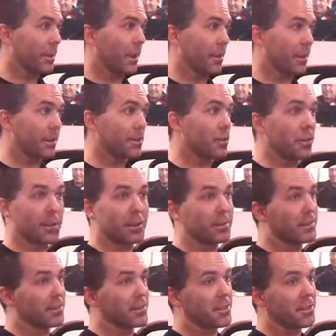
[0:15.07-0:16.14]
And then going
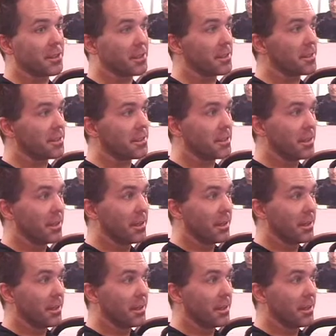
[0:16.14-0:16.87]
into the circus,